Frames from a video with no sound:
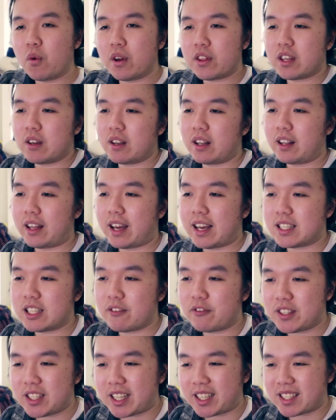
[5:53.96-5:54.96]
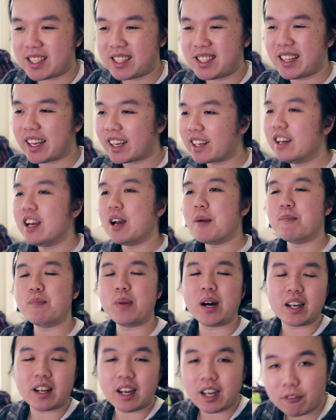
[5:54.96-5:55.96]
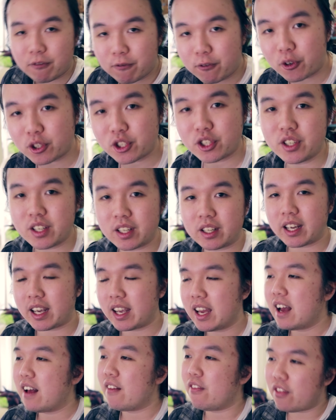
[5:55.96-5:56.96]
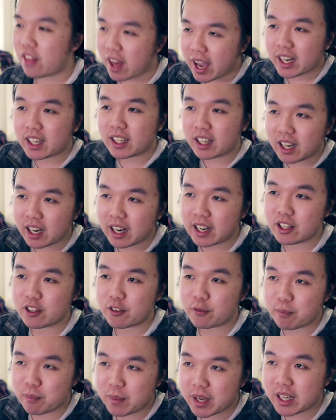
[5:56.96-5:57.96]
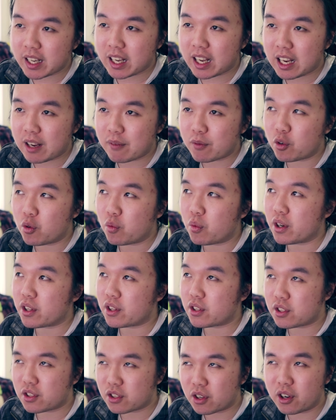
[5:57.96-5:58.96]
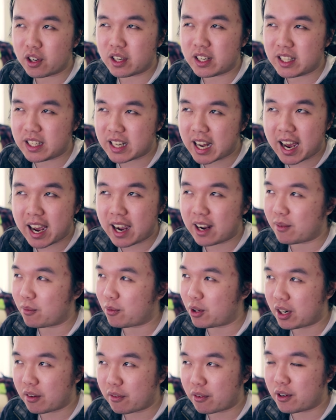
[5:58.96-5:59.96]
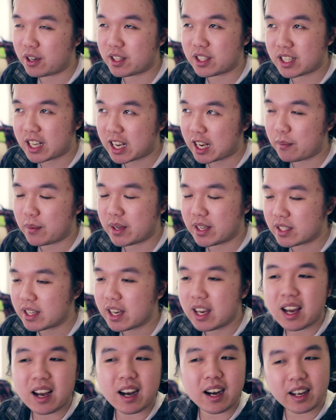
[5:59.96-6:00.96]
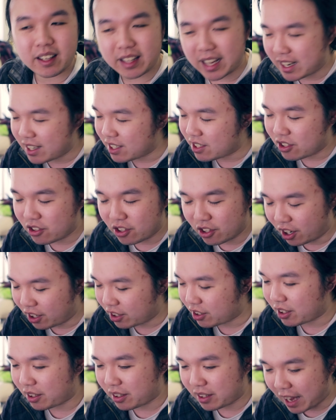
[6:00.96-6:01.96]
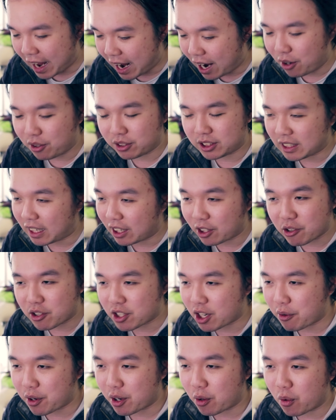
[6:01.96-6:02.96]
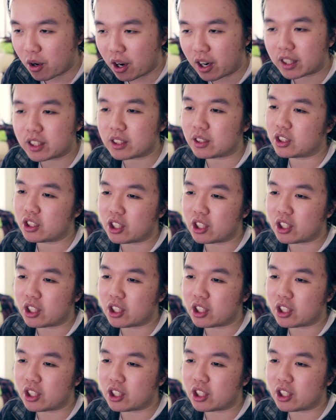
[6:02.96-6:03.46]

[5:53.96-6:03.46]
with it as if it's, like, a stick. But, unfortunately, that kind of medieval with Sir Dan, whatever his name is, that is not how Xaku's going to work,